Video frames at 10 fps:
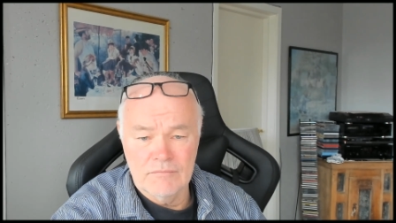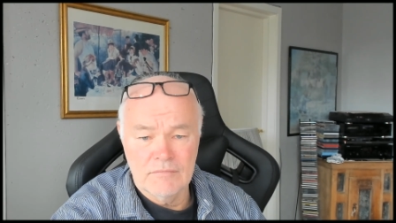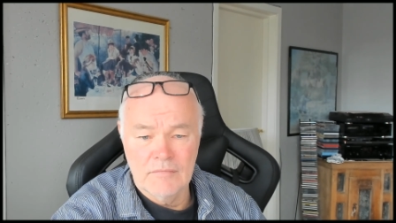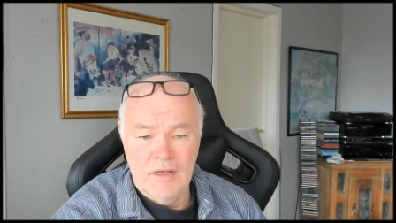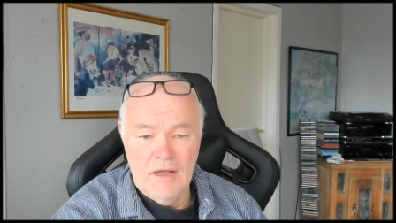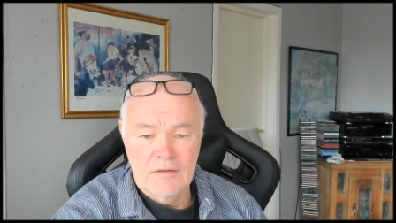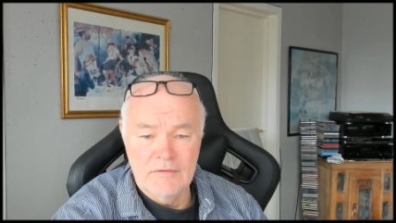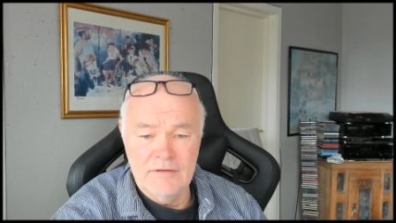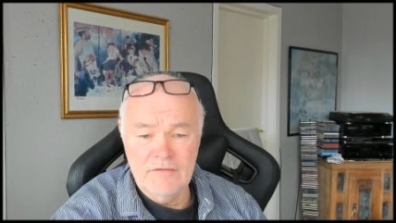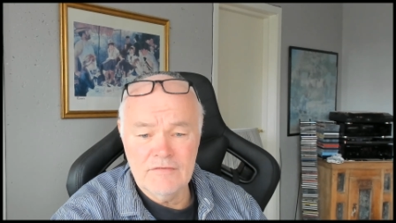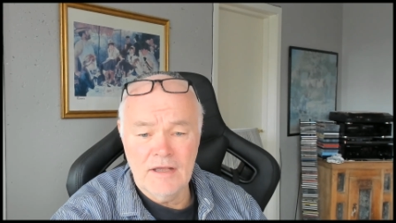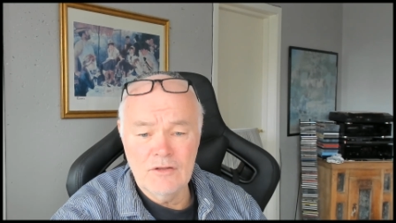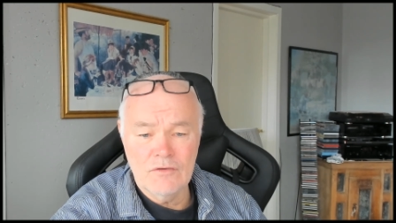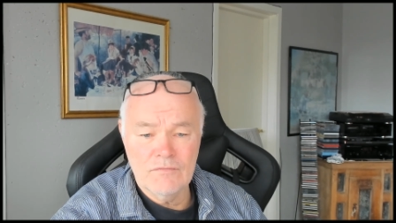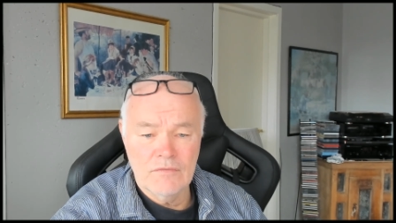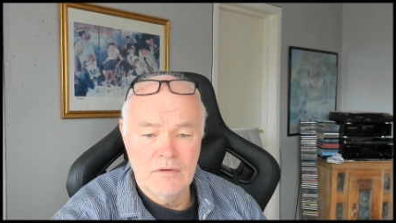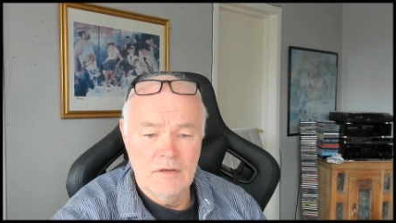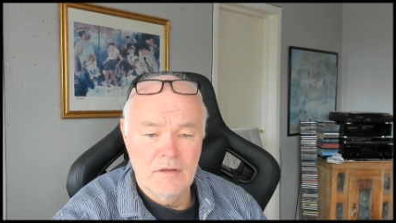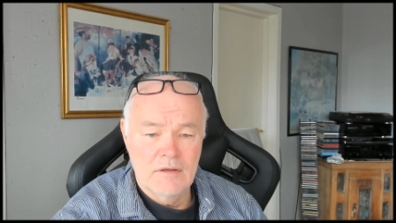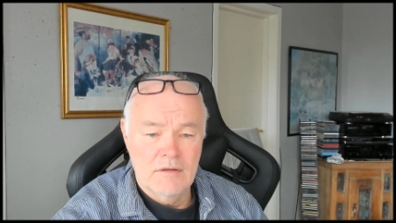this kind of
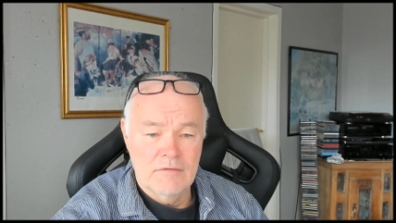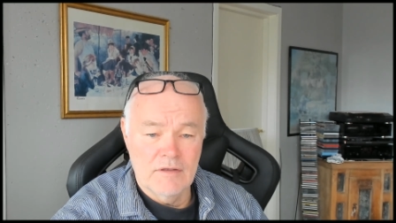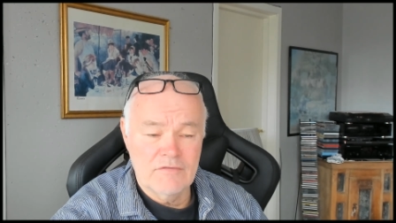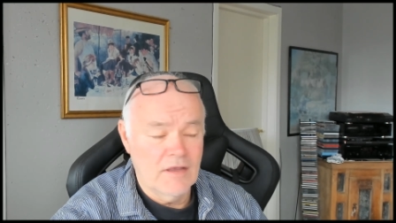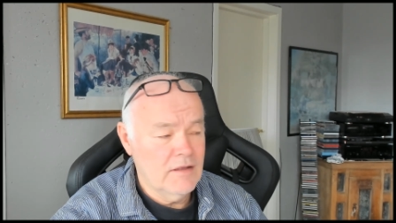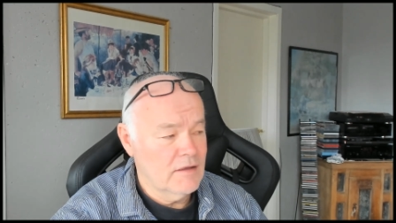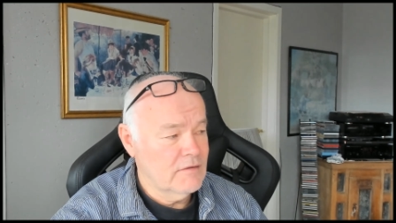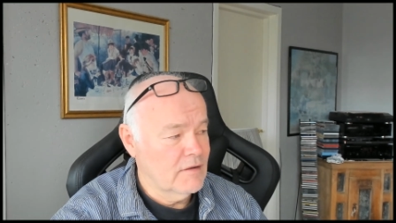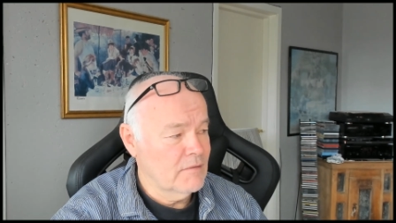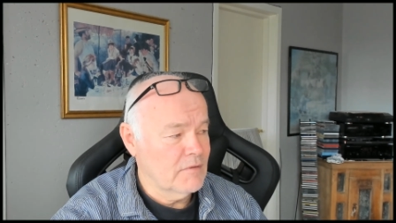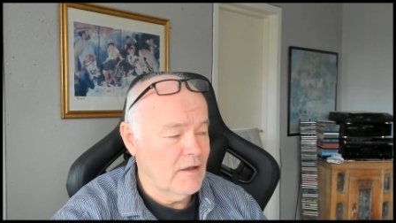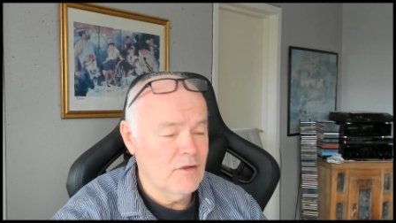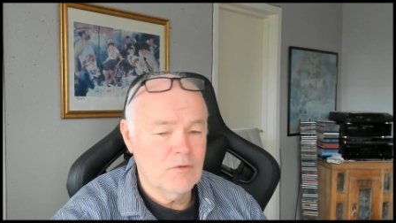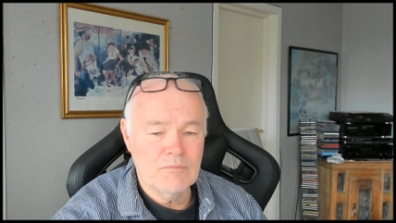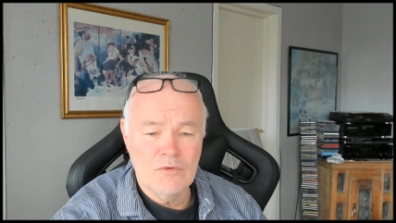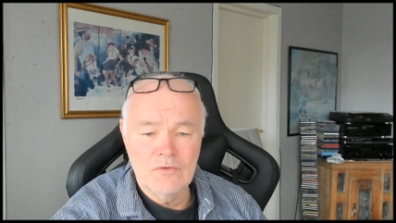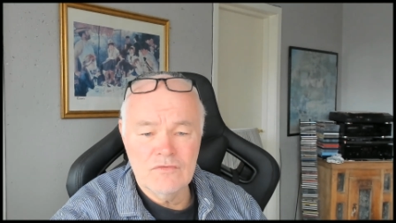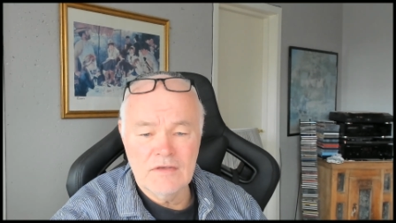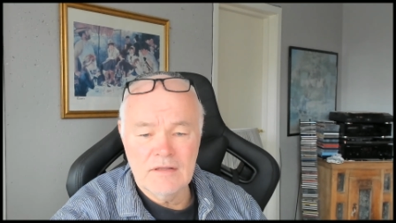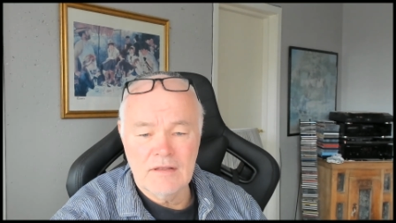they say that the kind of music
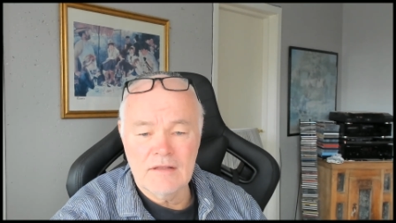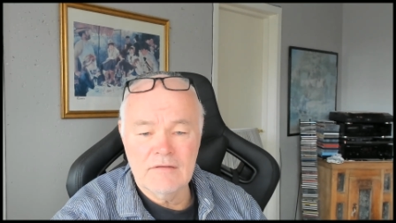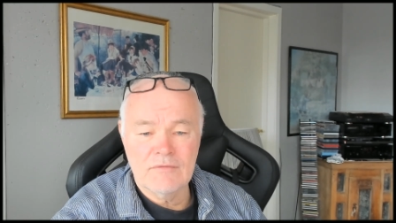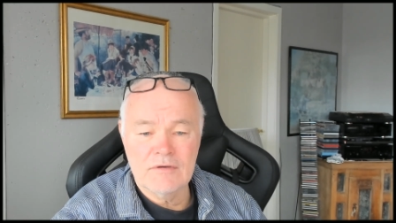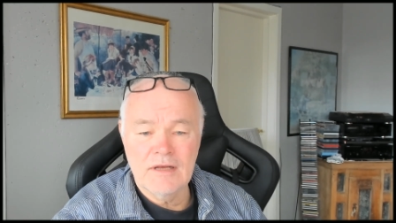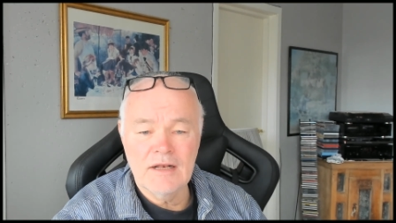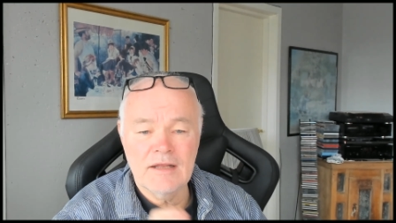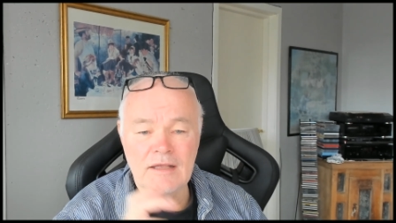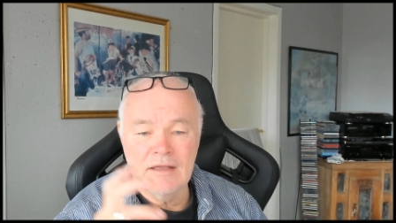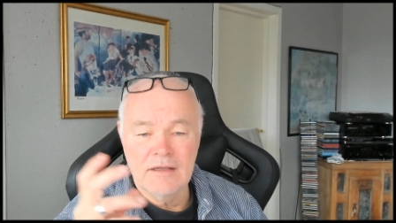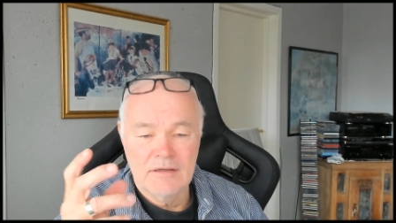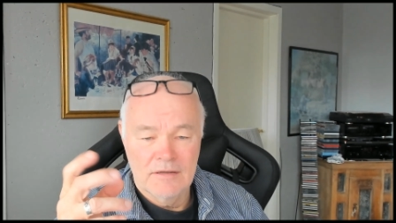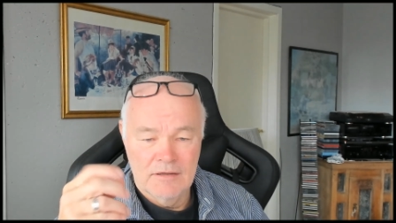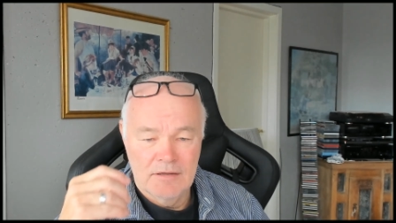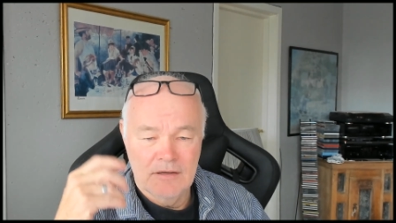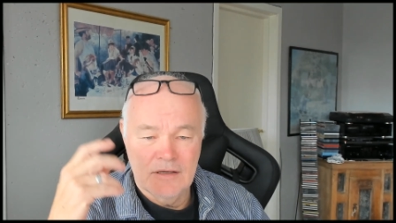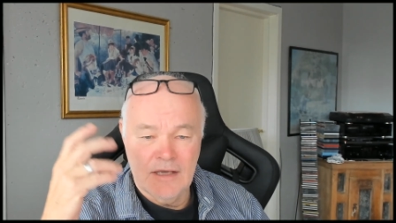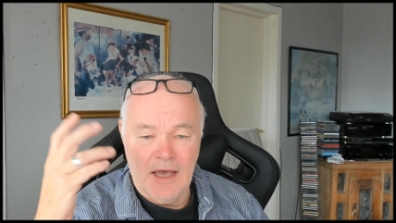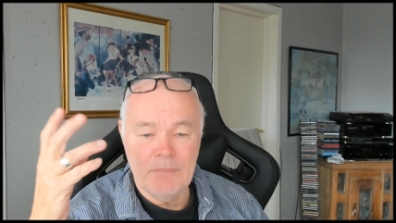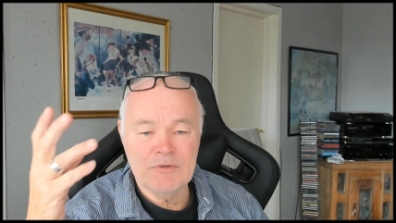that really
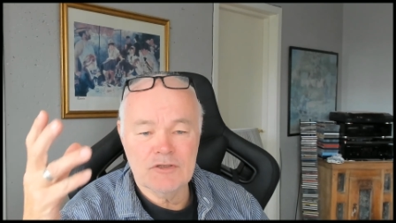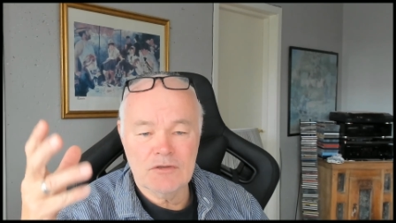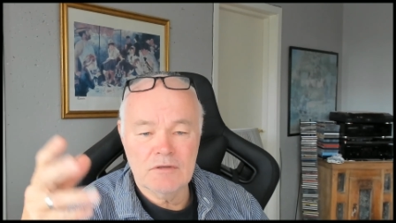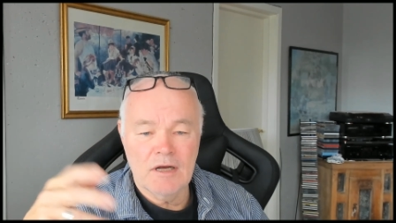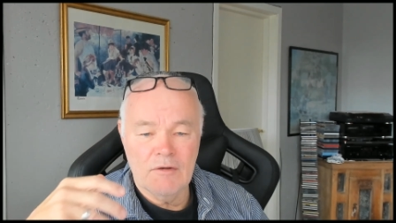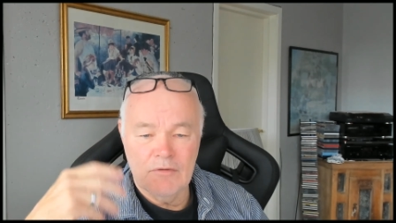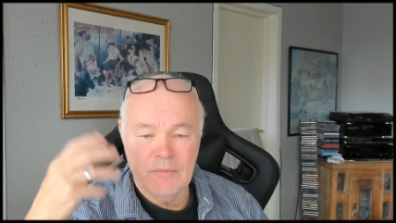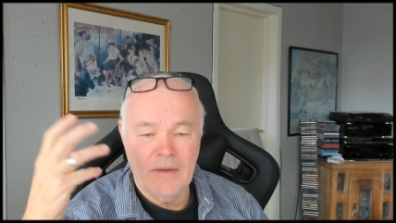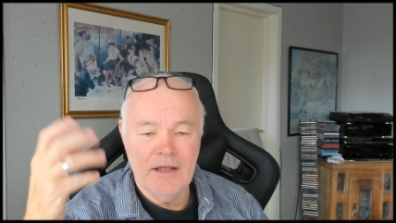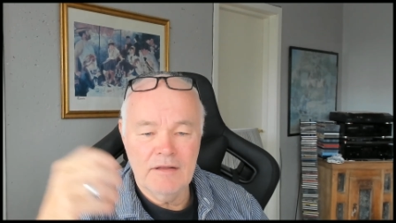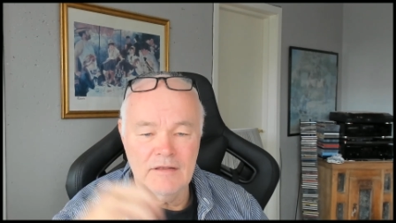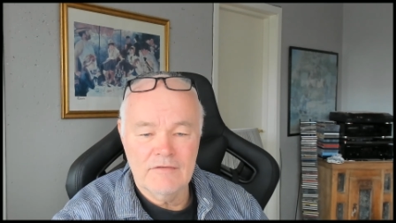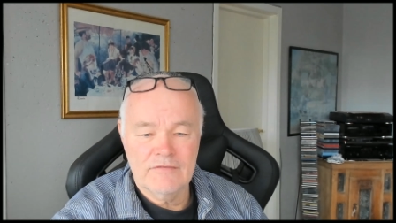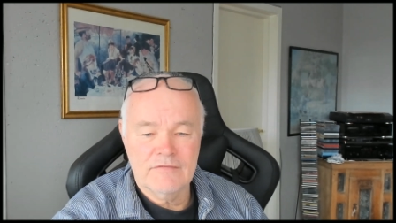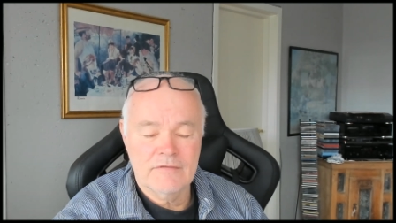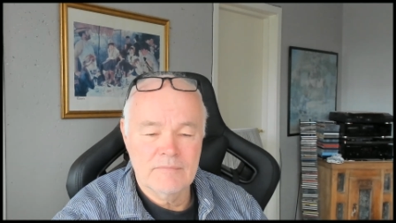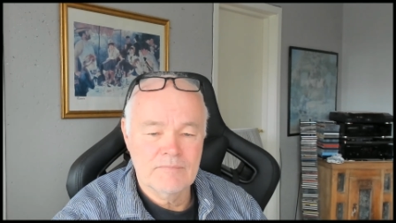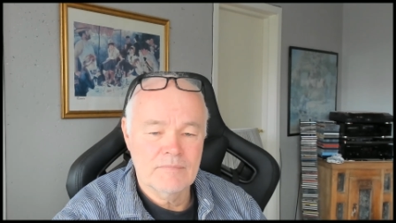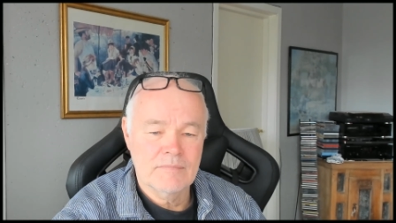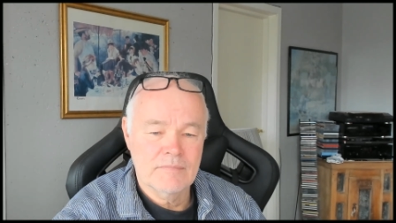capture our mind is
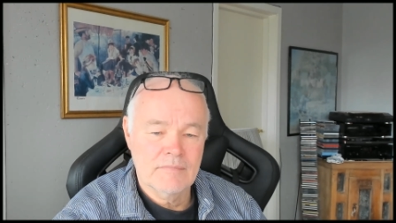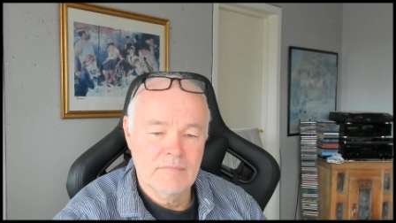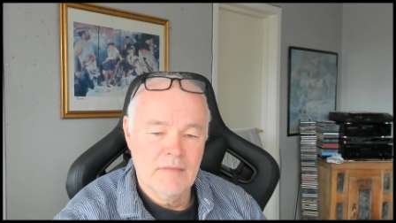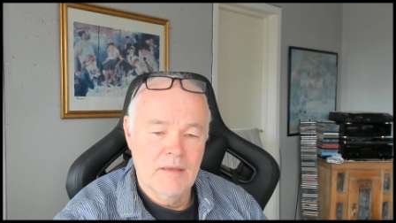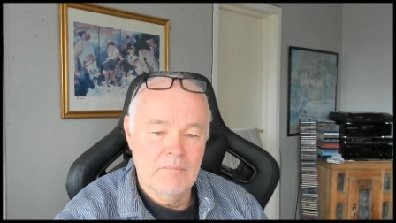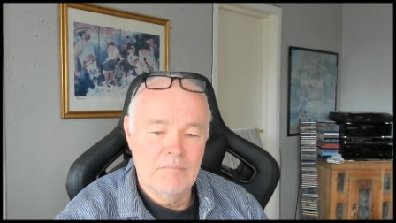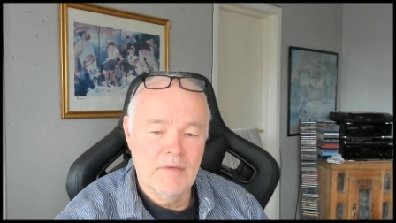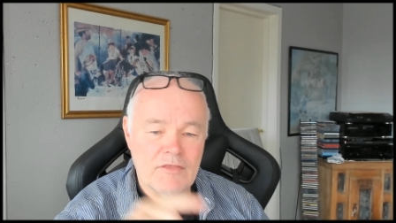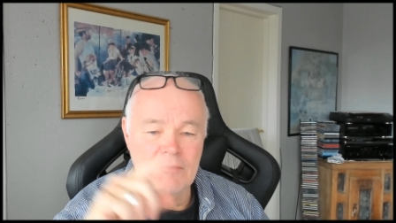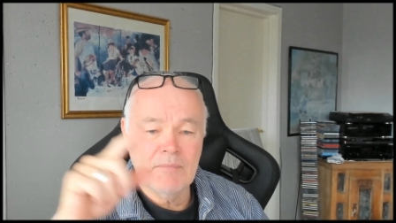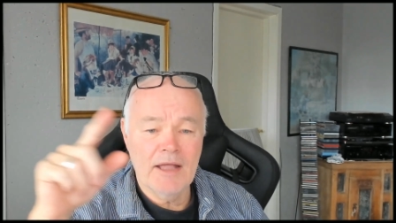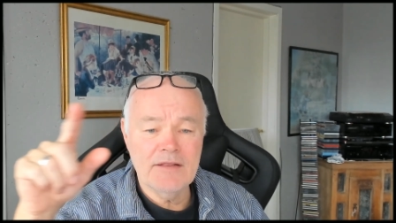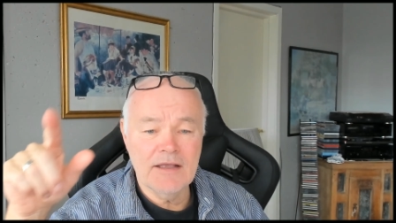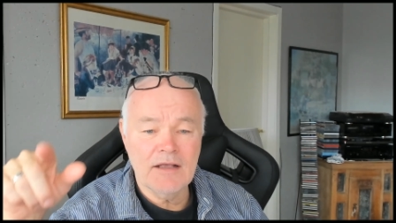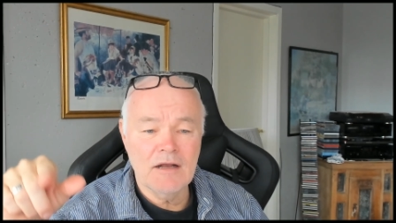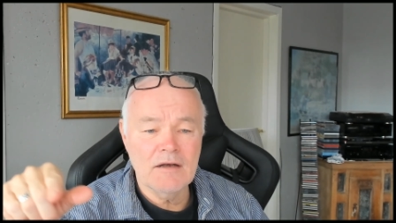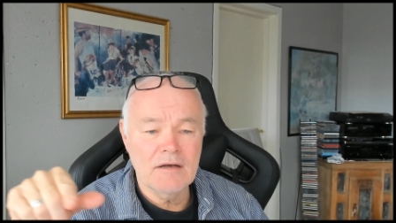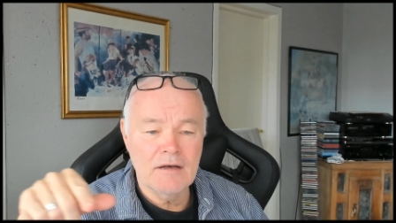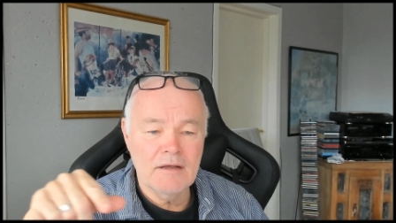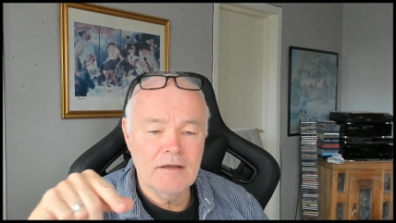mathematical
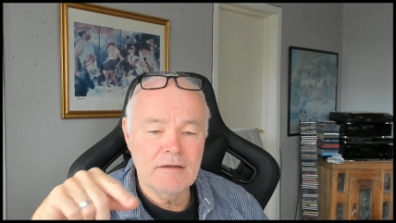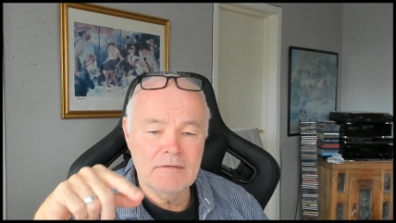uh,